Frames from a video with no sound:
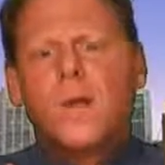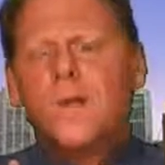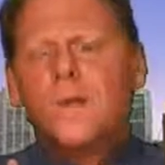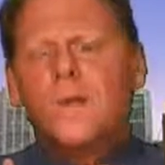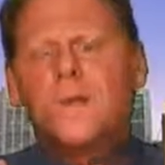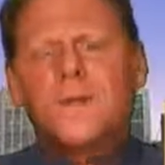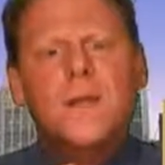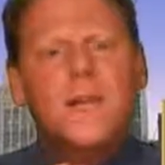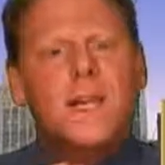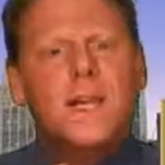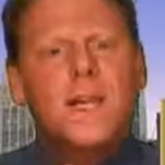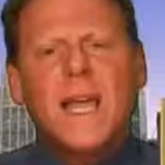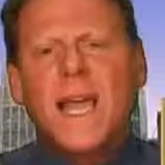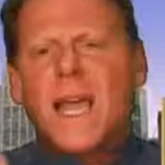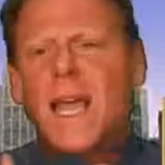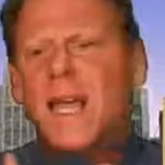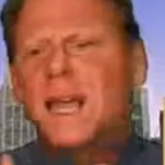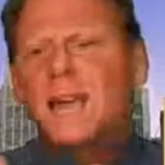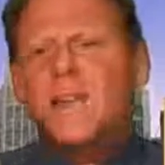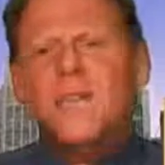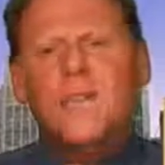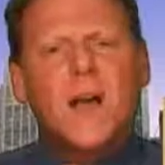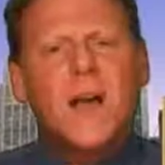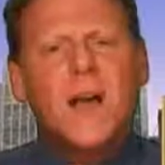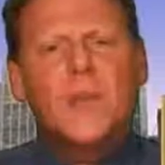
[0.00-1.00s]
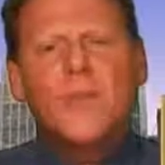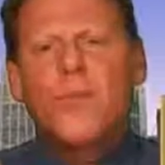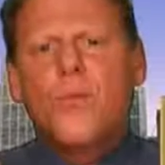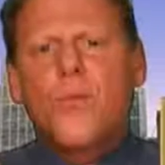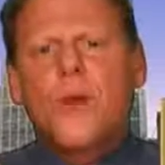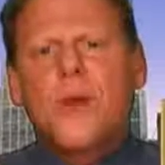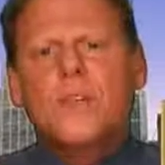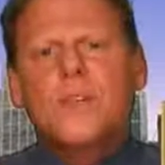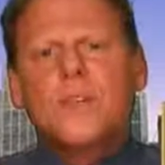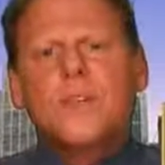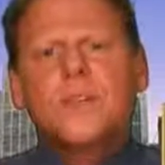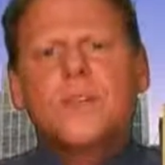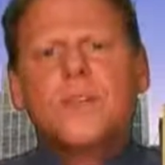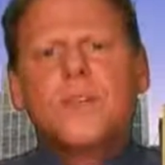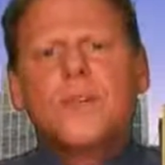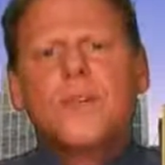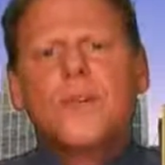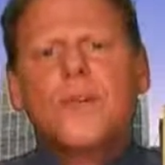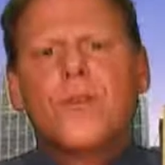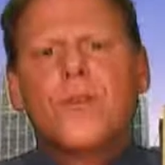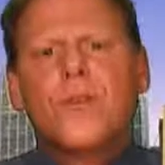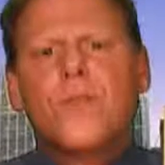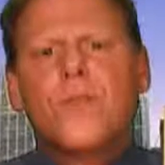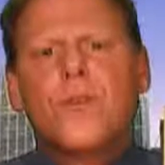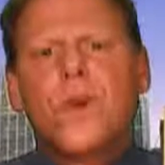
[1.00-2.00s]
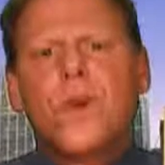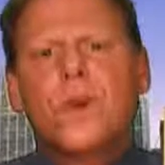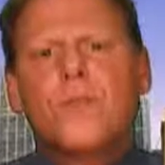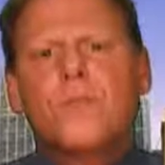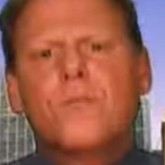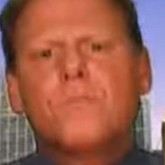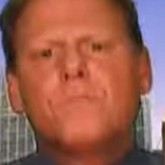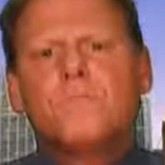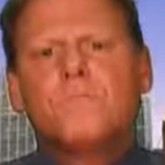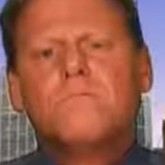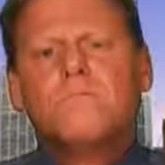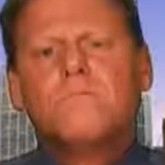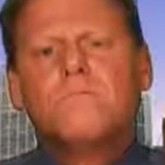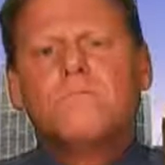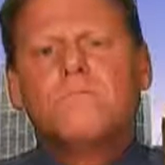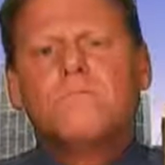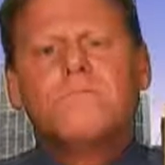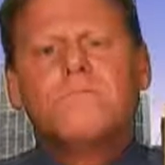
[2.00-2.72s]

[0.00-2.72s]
You feeling any vibrations in your throat?